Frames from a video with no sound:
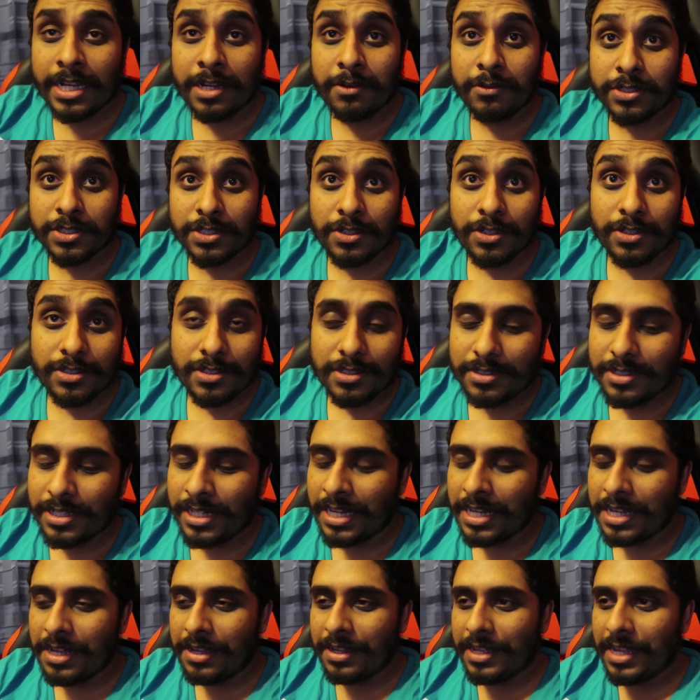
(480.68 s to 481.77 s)
dinner was good.
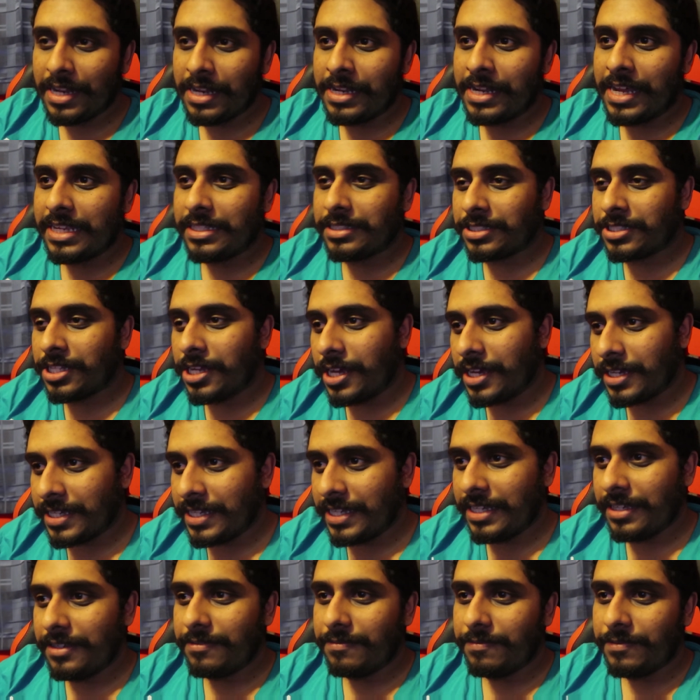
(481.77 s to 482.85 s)
Had a nice
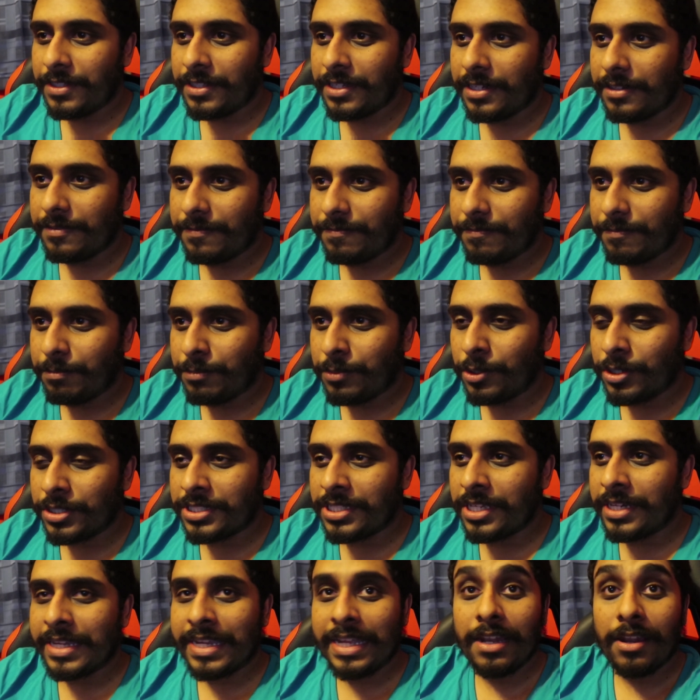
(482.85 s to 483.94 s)
turkey, you know, bought a
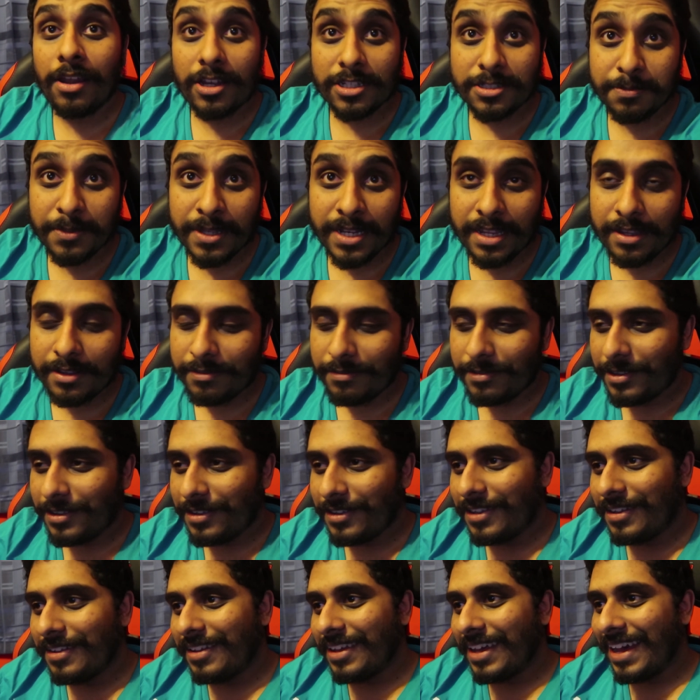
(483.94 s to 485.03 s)
turkey last minute.
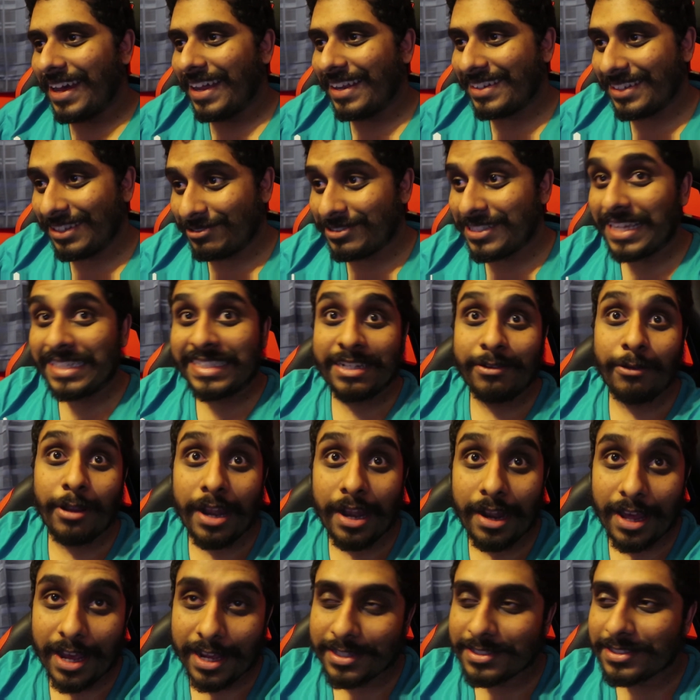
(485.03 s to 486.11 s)
And it was actually
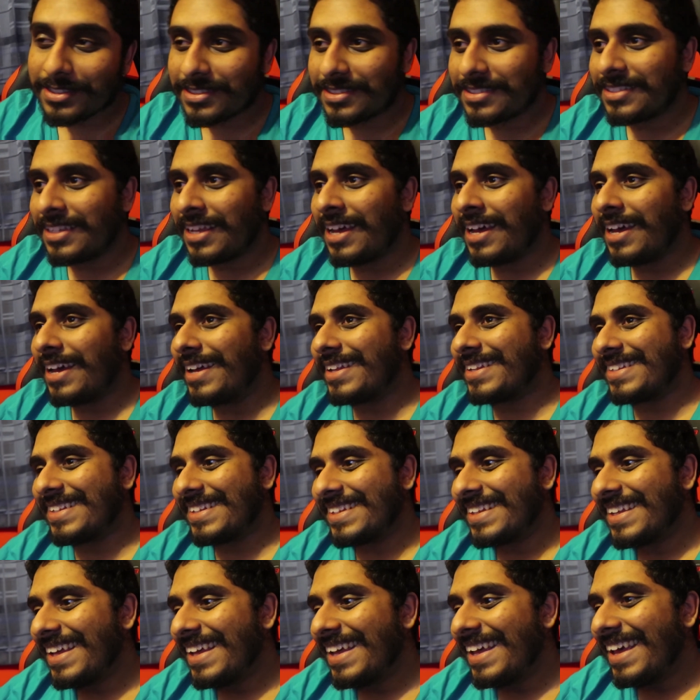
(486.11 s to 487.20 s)
really nice. I
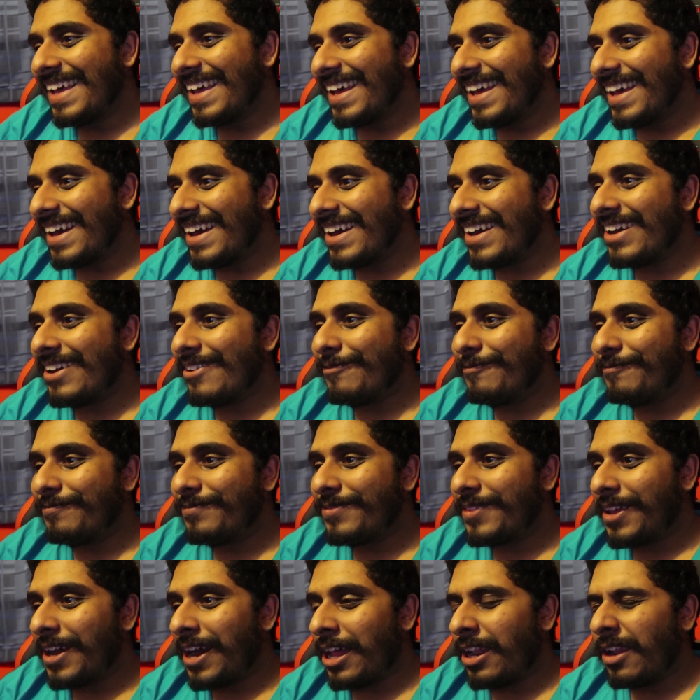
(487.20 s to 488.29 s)

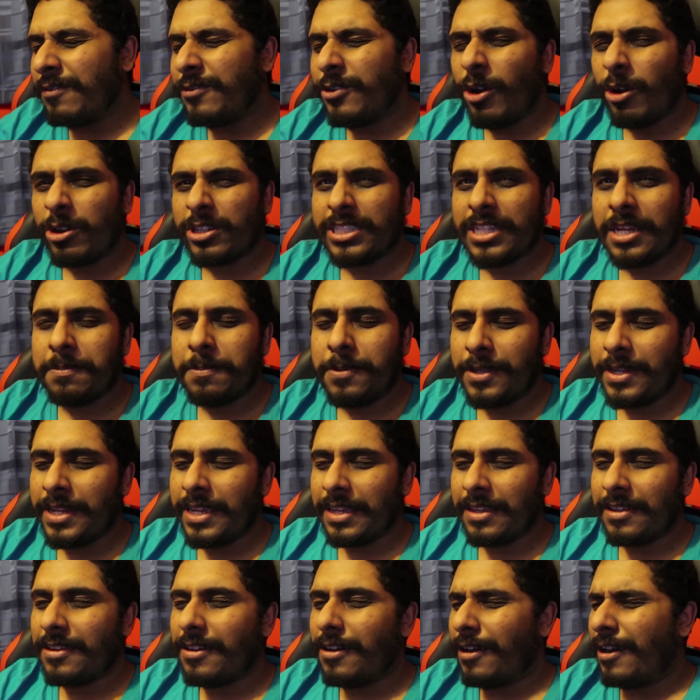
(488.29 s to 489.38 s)
love Yorkshire
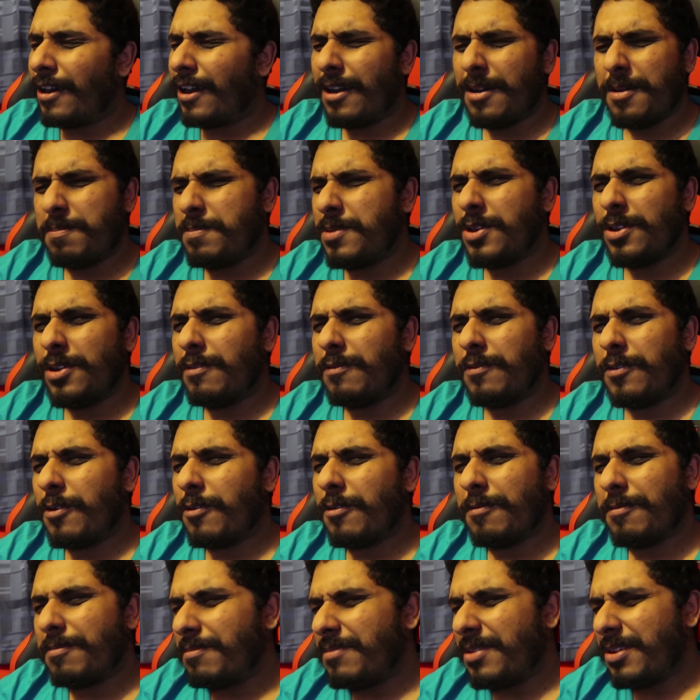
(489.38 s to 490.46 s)
pudding. Oh, beautiful,
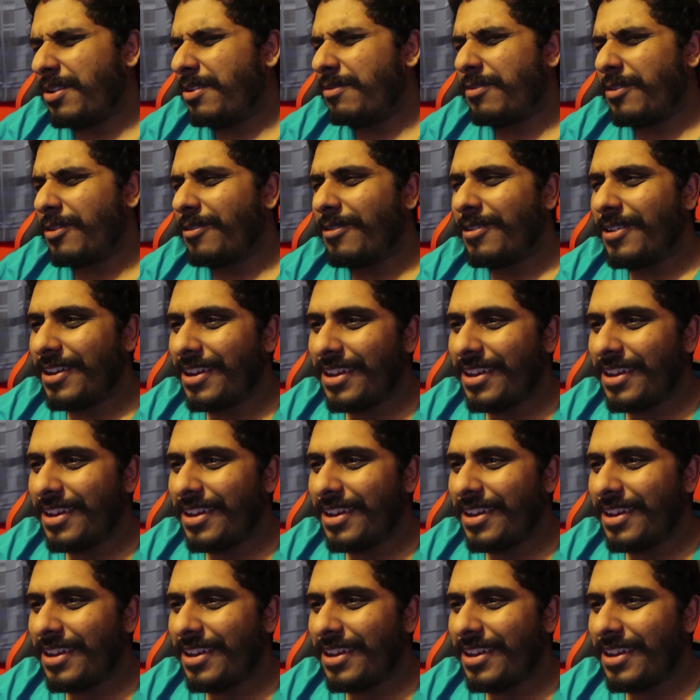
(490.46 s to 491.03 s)
beautiful.